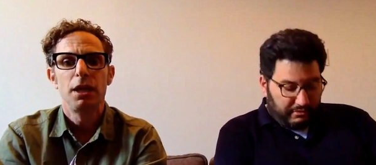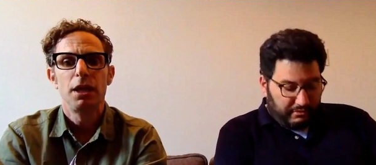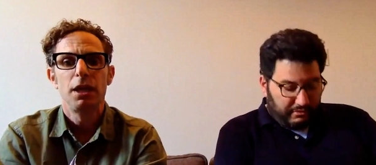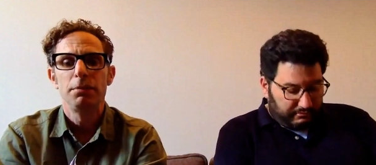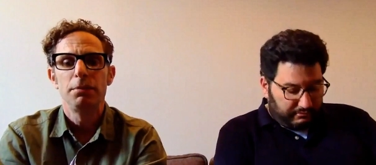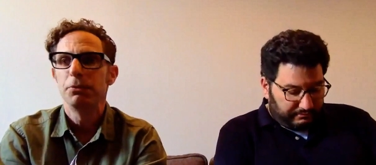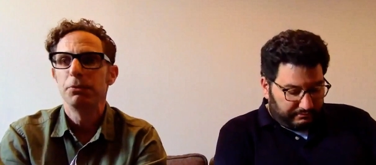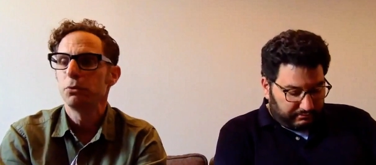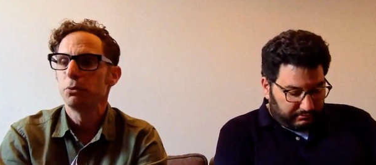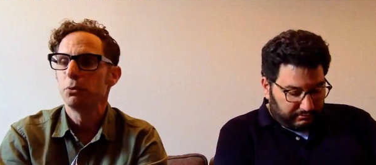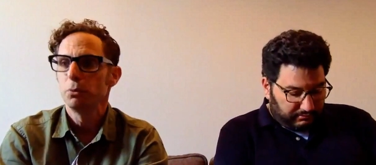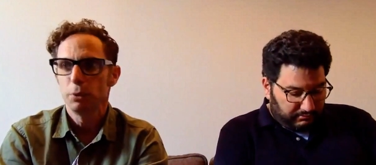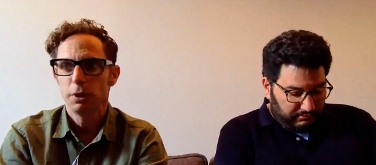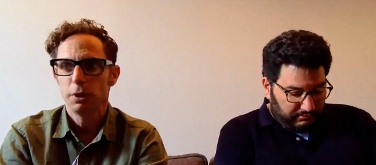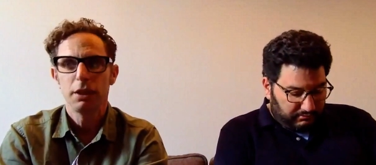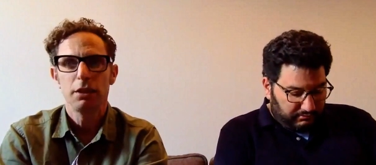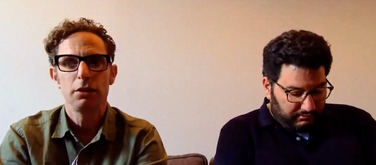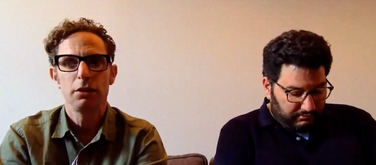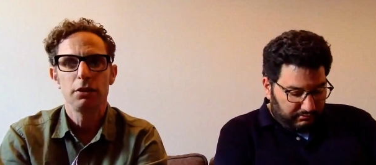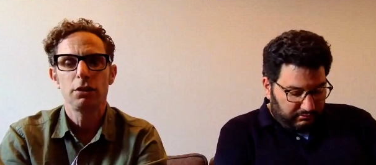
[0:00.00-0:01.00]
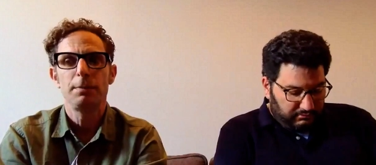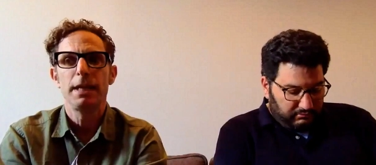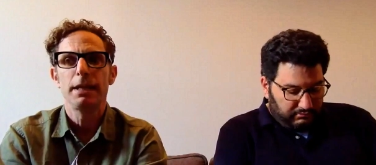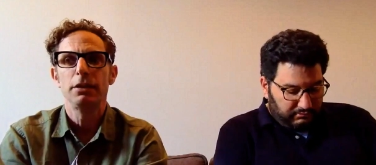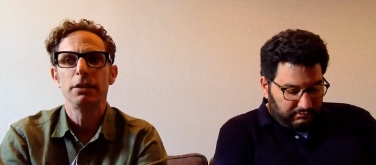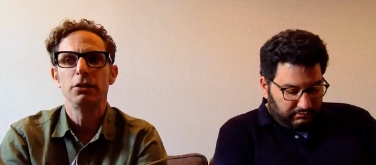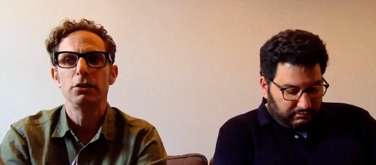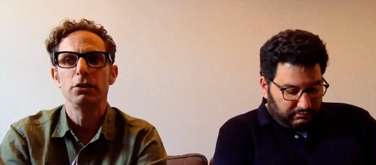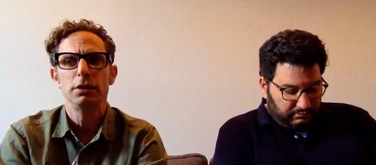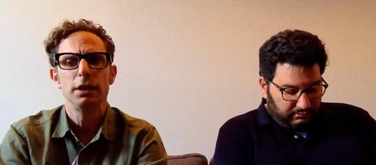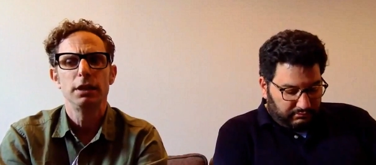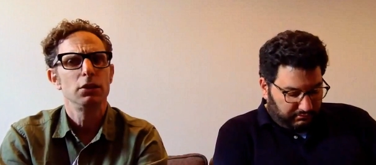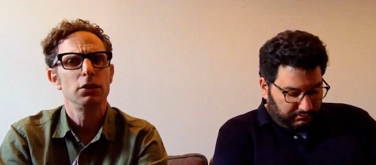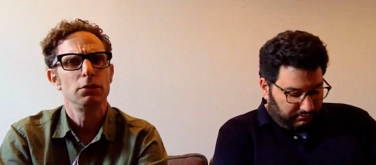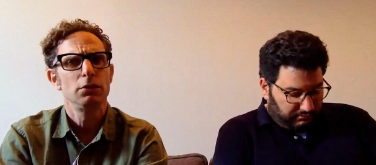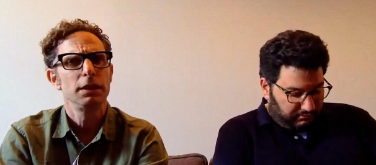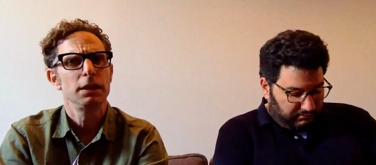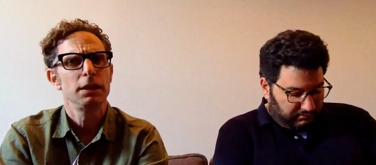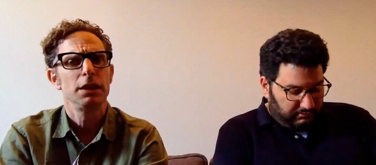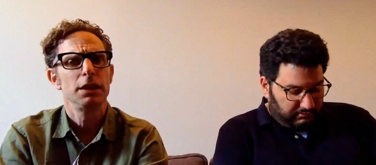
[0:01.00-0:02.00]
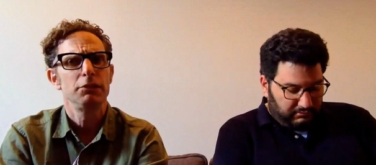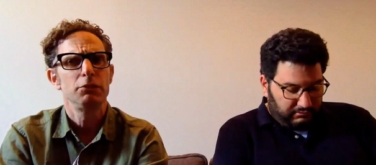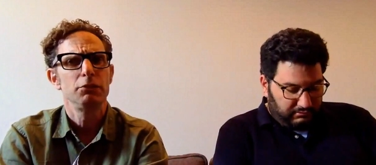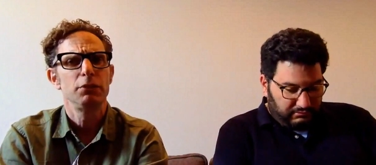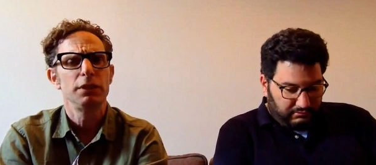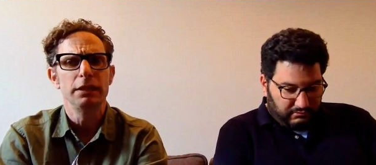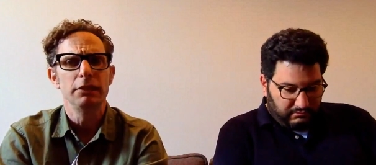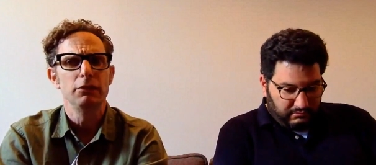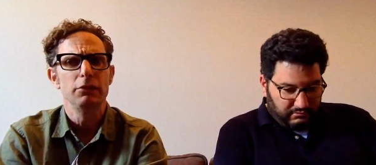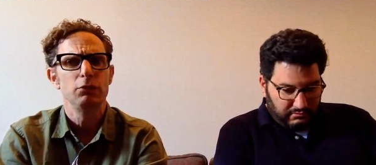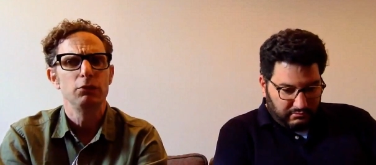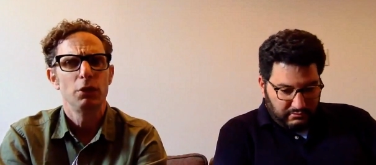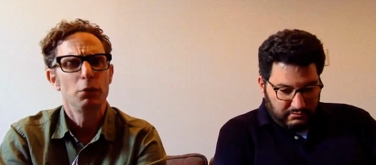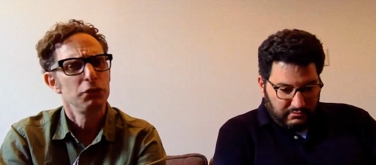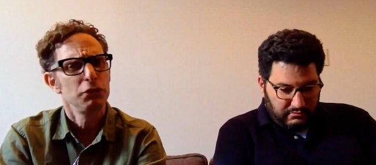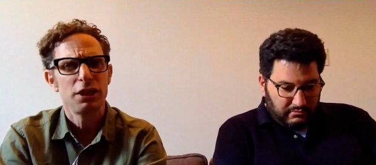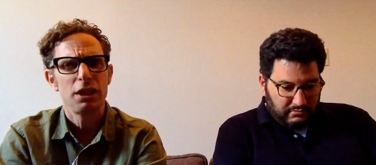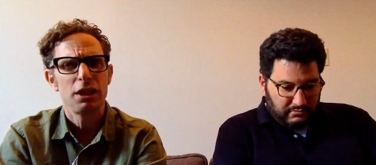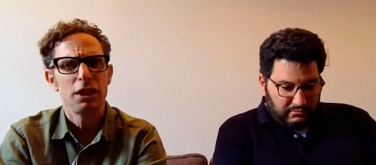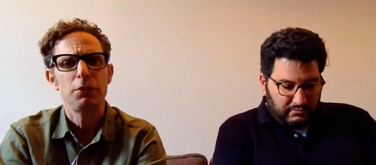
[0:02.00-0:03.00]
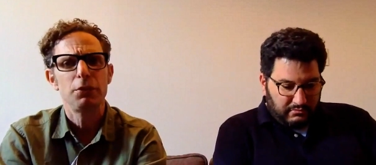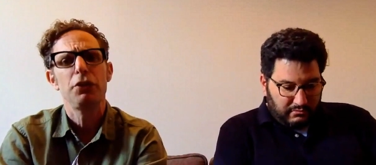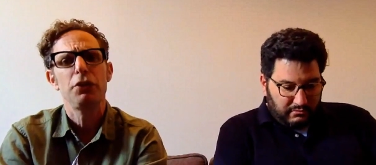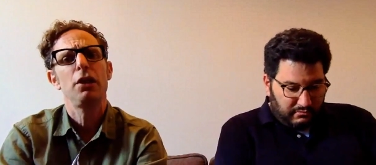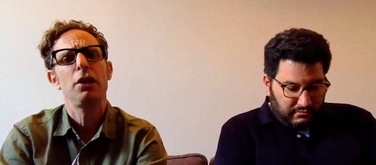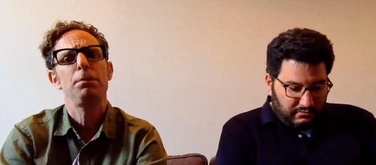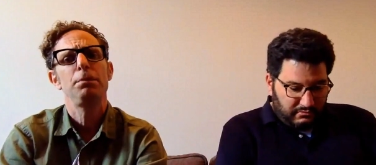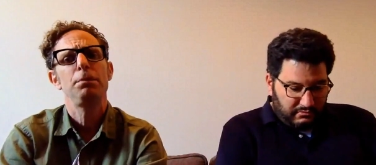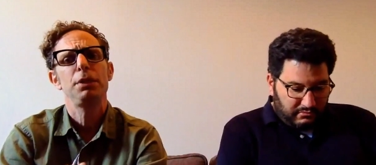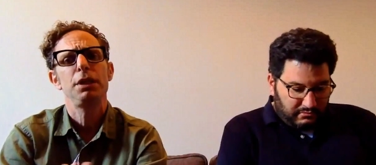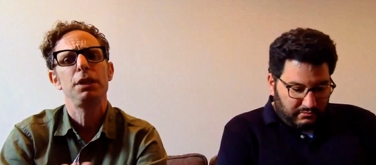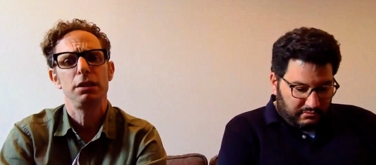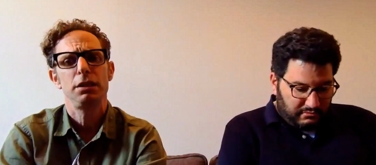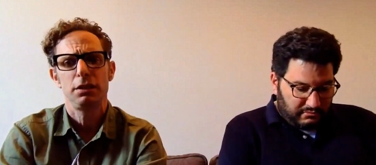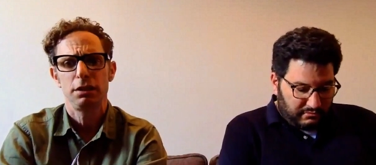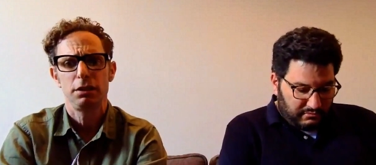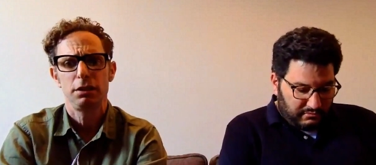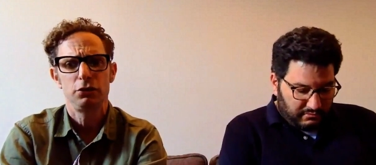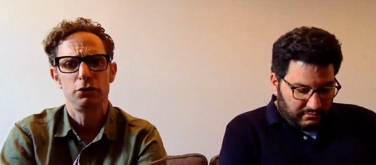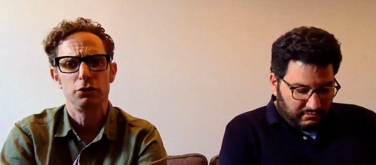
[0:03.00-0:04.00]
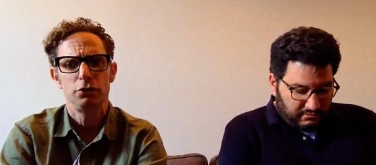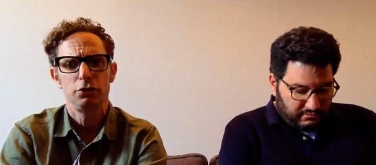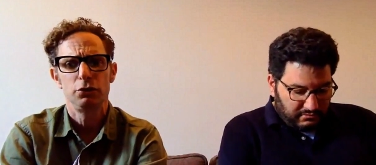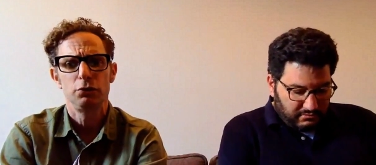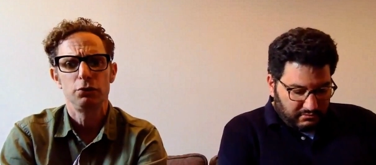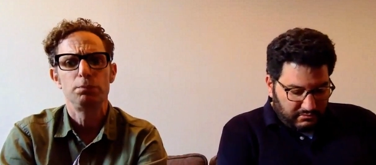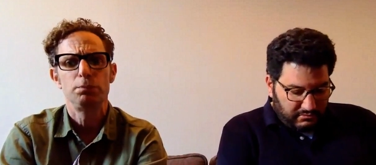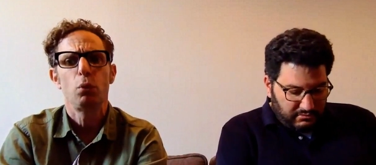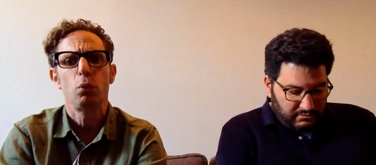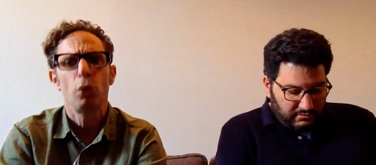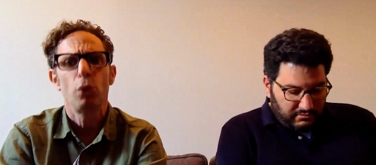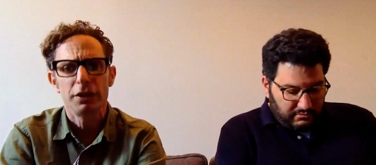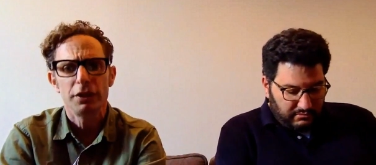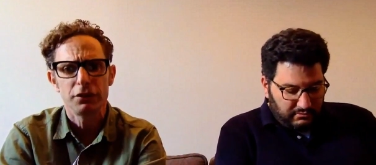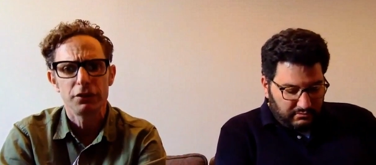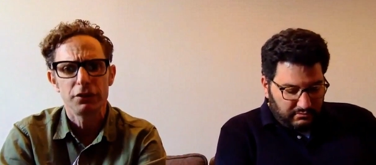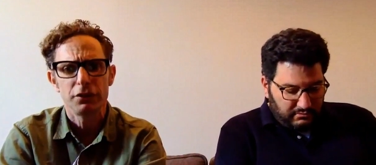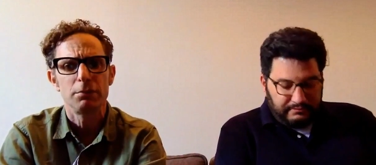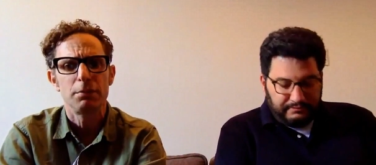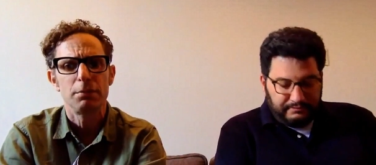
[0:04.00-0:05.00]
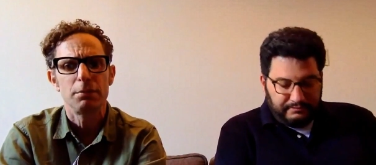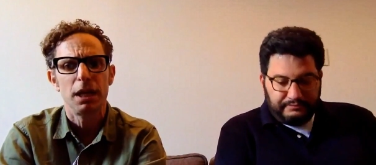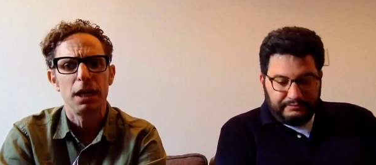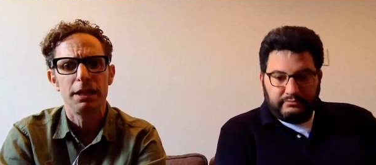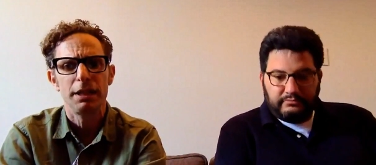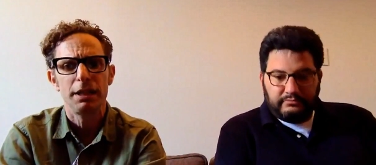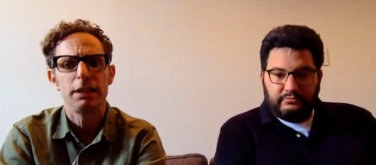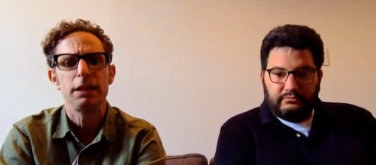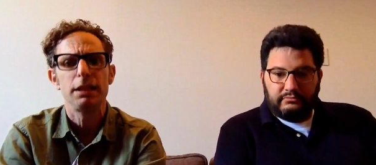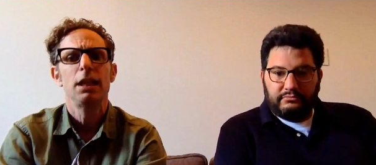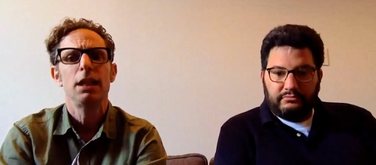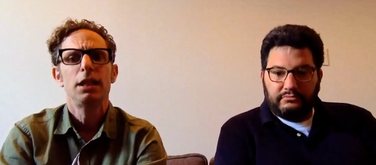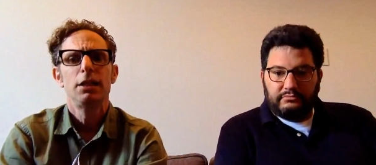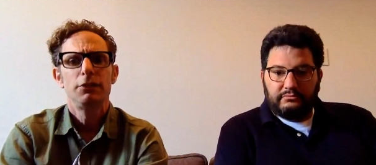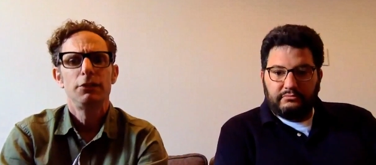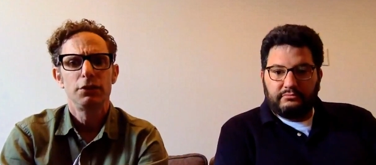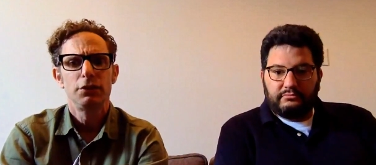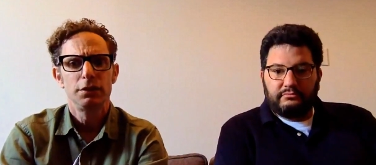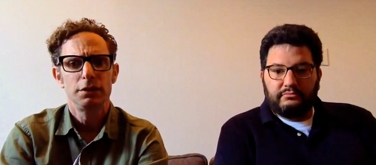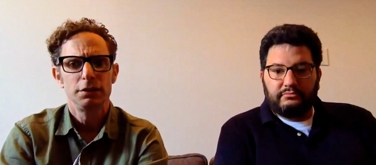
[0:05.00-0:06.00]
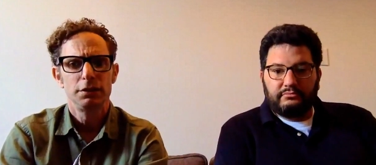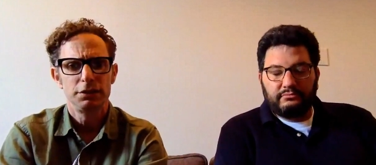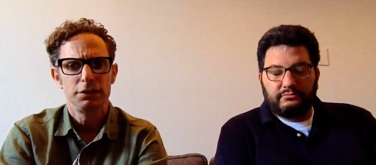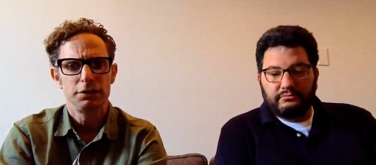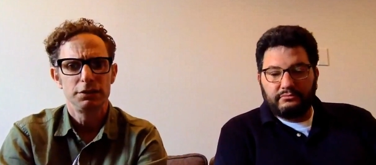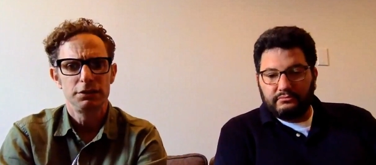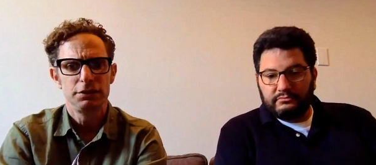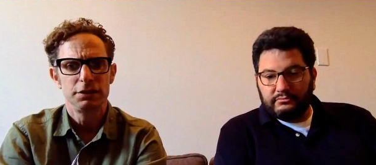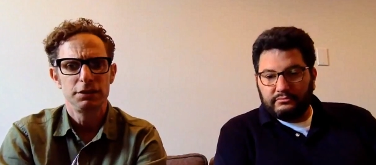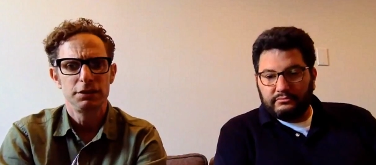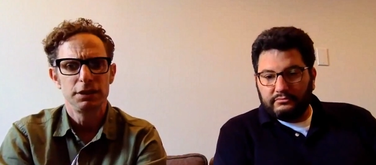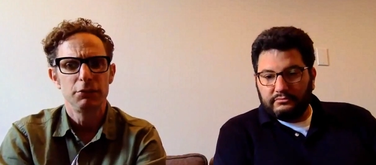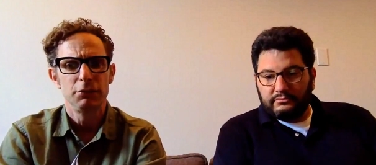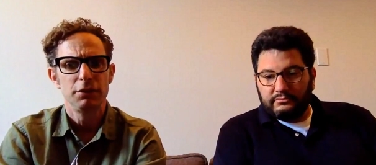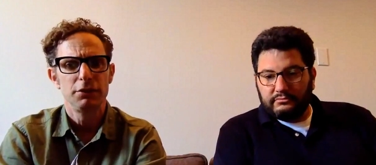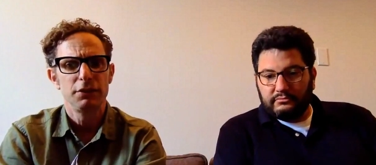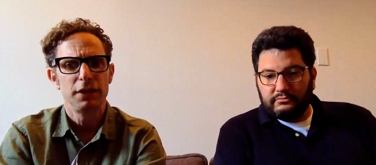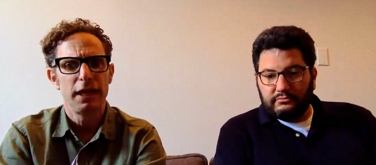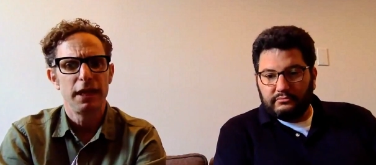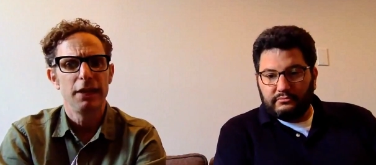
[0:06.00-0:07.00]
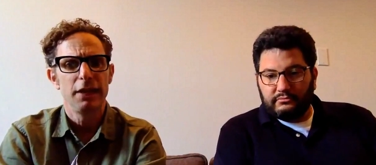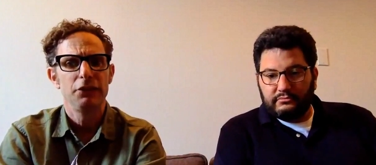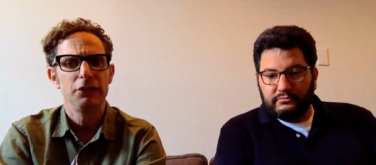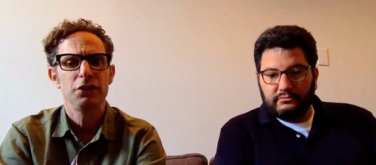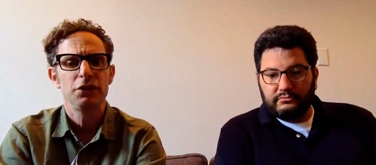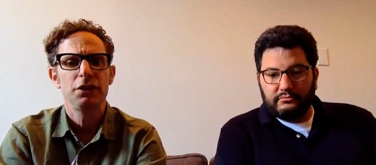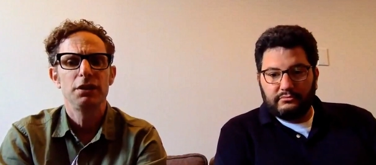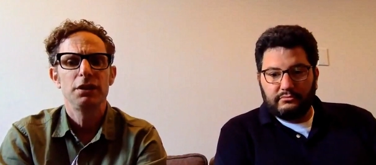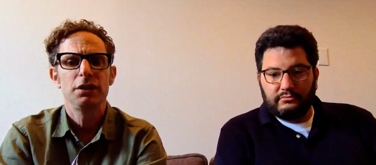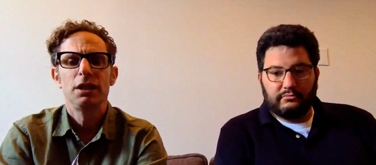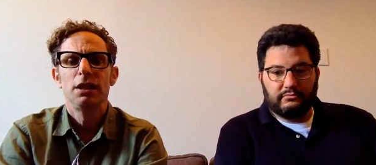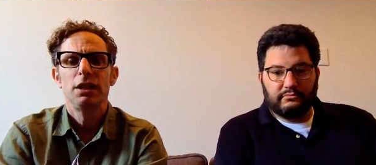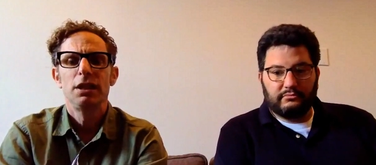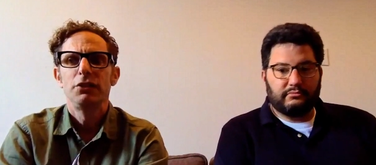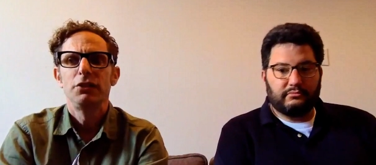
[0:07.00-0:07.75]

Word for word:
Speaker 1: problems. Well, we're going to look back and go like, oh my God, wait, what was chemotherapy? You, you poisoned the body for to, to get rid of cancer.